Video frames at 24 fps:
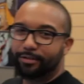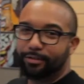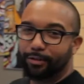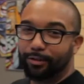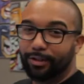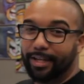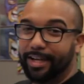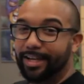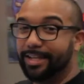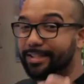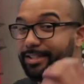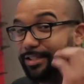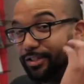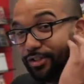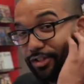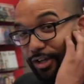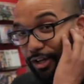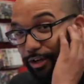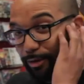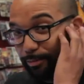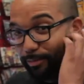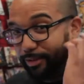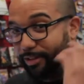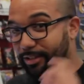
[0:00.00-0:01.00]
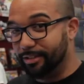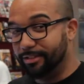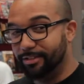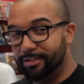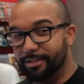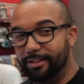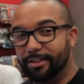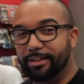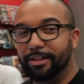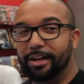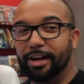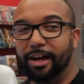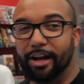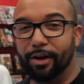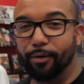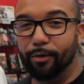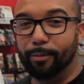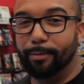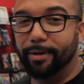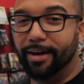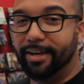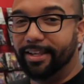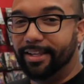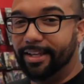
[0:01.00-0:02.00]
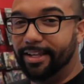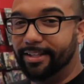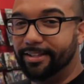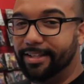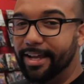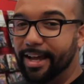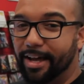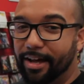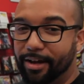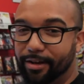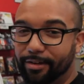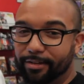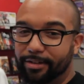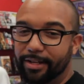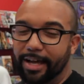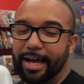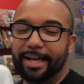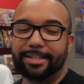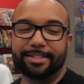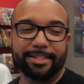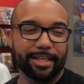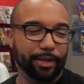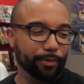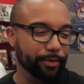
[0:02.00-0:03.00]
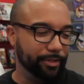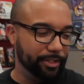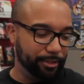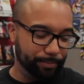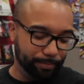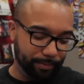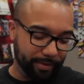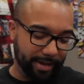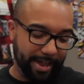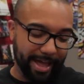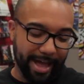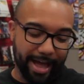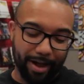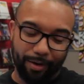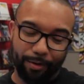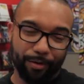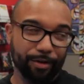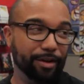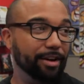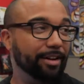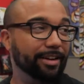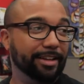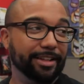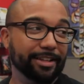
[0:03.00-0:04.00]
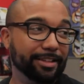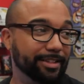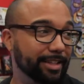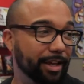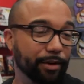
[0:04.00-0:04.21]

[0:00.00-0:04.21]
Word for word: So, ladies and gentlemen, uh, we're about to get down. I say we just put an hour on it.